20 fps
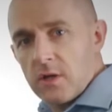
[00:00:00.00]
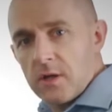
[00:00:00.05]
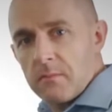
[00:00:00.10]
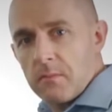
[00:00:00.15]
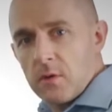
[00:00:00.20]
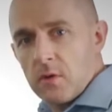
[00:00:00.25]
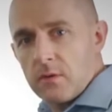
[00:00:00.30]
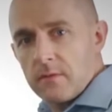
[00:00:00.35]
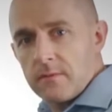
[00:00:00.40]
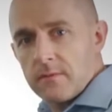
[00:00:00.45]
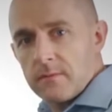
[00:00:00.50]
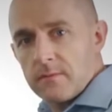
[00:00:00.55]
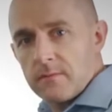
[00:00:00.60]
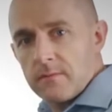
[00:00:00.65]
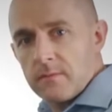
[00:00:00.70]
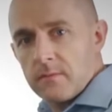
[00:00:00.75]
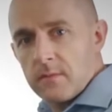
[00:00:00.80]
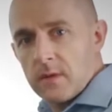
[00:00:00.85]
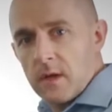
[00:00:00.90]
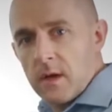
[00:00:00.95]
on the move.
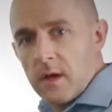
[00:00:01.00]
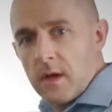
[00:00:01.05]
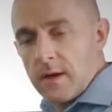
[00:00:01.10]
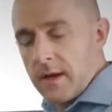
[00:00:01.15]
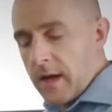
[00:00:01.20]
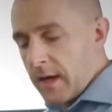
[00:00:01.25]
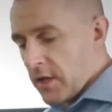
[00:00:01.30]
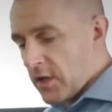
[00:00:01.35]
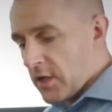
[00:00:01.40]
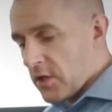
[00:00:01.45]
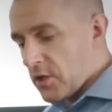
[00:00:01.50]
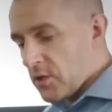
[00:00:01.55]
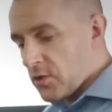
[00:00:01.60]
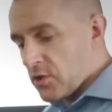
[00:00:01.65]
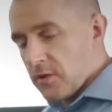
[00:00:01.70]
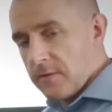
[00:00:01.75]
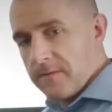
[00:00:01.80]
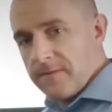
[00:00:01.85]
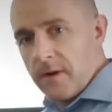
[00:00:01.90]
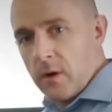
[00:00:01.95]
Now you can
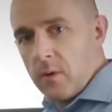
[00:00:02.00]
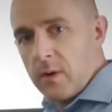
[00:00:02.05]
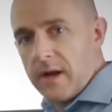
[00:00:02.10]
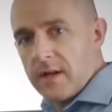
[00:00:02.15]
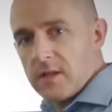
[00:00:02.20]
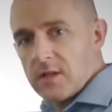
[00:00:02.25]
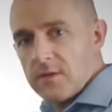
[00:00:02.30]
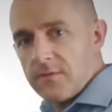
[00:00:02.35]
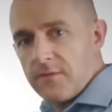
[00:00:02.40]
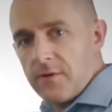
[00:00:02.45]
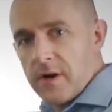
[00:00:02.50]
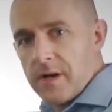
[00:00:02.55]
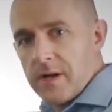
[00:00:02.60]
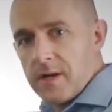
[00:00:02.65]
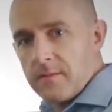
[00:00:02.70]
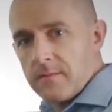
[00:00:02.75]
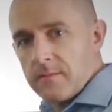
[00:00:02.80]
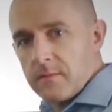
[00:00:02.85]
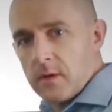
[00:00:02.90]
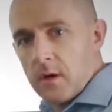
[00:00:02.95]
use your phone
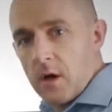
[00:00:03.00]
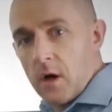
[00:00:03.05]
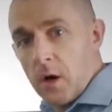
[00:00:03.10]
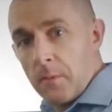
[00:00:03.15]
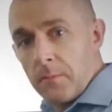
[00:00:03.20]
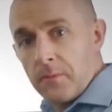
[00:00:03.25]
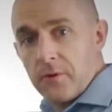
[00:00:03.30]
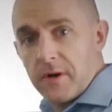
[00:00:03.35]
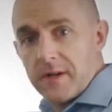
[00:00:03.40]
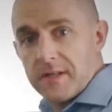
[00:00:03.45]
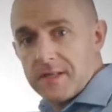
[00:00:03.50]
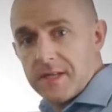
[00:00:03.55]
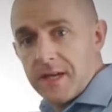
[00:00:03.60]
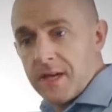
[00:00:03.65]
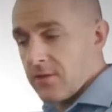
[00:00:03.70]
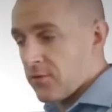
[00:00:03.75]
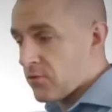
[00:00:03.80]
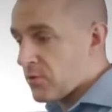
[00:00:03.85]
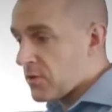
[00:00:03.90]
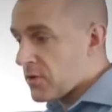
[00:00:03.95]
hands-free, operating
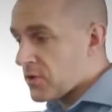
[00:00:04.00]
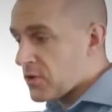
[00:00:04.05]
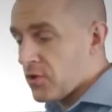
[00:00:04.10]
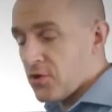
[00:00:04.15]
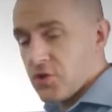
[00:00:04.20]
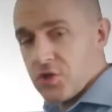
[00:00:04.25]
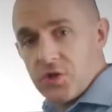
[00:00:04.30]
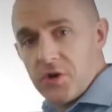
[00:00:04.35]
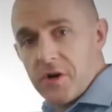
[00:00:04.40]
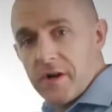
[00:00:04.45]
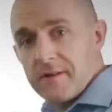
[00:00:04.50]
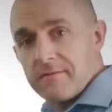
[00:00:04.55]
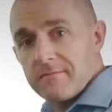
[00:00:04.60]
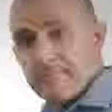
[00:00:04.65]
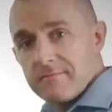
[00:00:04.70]
it through the touchscreen.